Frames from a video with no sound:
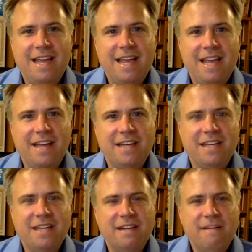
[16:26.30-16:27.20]

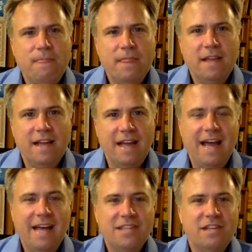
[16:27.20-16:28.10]
And
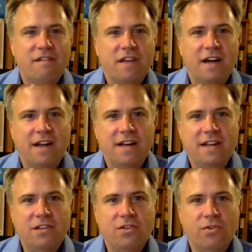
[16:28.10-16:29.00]
as I've gotten
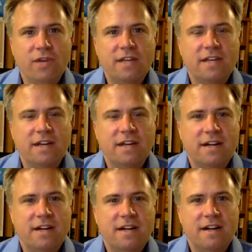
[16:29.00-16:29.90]
into it,
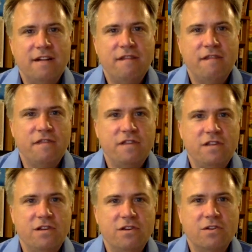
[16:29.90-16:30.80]
I've,
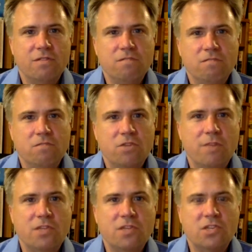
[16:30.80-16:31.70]

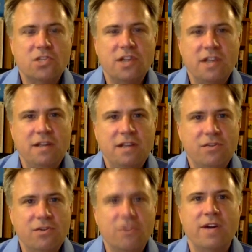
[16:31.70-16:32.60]
come to study
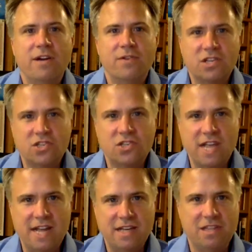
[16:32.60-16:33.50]
to a greater
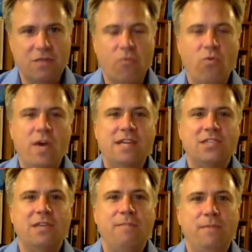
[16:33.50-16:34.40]
extent the
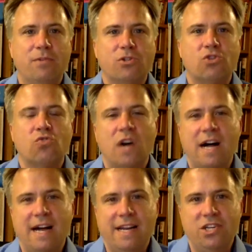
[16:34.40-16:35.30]
ways that people
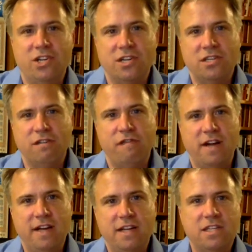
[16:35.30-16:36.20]
try to
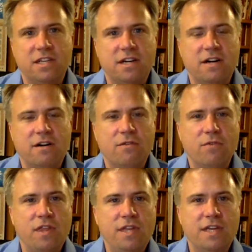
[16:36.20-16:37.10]
justify it,
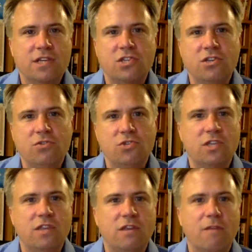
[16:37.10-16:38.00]
with the excuse
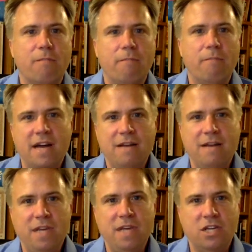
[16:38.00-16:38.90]
that there
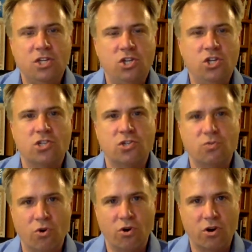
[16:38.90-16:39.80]
might be a
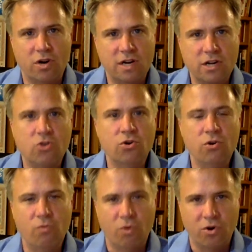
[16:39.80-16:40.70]
just war, a
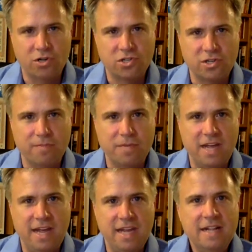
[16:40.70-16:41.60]
good war
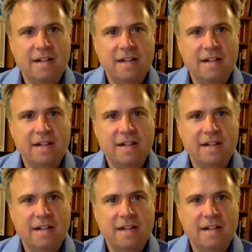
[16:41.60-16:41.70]
someday.